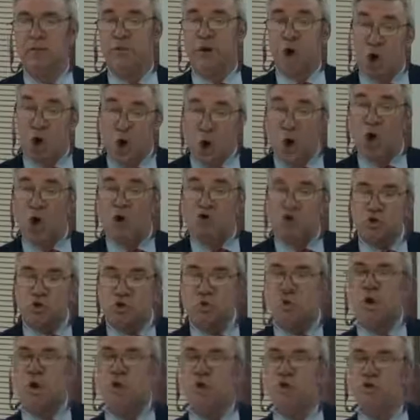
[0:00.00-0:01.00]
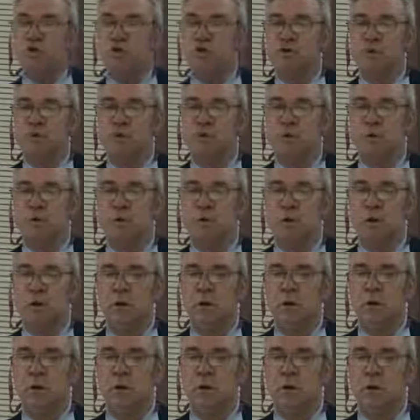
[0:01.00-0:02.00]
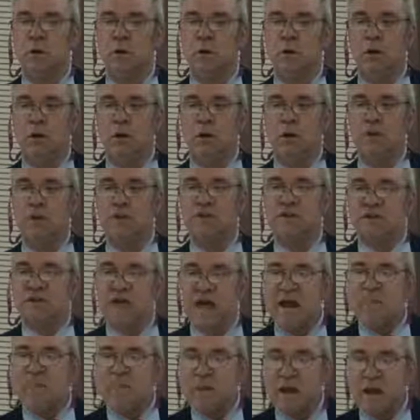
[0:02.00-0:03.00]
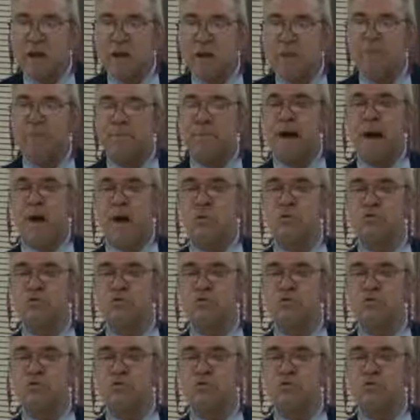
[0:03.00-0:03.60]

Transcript: the cost was £10 million,